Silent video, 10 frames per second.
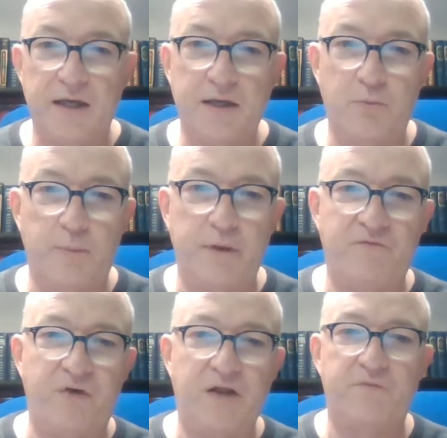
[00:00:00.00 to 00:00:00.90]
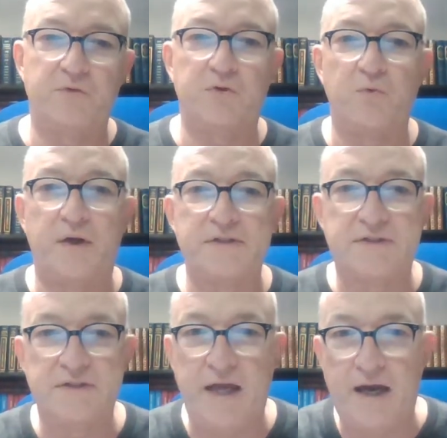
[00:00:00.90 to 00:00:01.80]
he will be faithful to
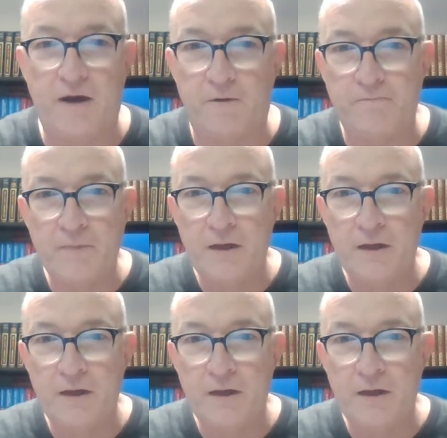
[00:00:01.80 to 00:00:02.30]
us now.